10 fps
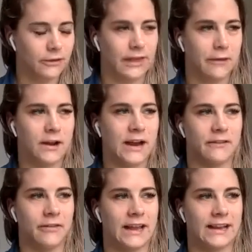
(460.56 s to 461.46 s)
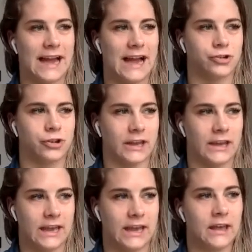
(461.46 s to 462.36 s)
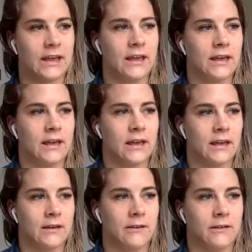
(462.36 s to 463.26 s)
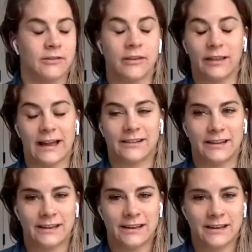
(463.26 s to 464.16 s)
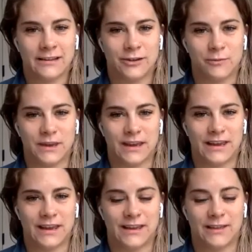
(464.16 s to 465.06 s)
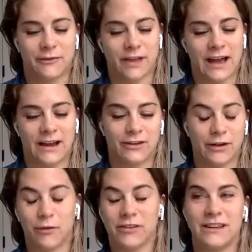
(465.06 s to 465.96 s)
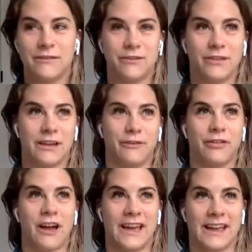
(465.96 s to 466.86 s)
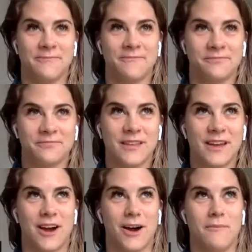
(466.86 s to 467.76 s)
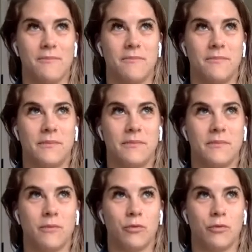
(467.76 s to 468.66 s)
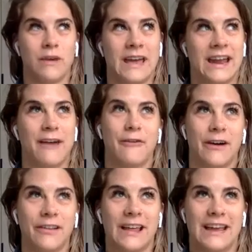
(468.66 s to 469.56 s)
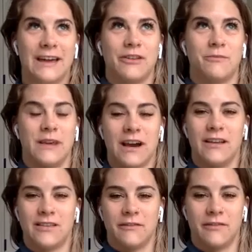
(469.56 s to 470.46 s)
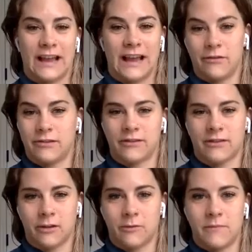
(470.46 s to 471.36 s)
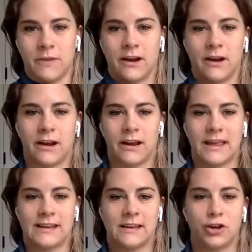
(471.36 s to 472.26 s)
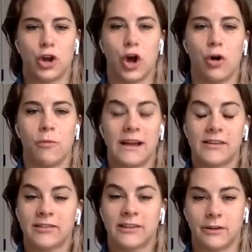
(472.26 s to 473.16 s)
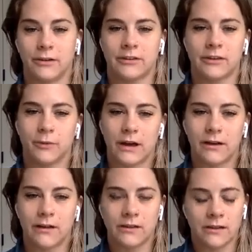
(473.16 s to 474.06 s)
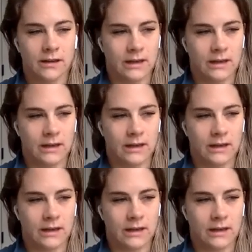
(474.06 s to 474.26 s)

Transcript: so they were kind of like naturally selected to be the flyer. So I wasn't even really flying. And I felt like it was because of like, I was just a little bit bigger and they didn't know my skills as well.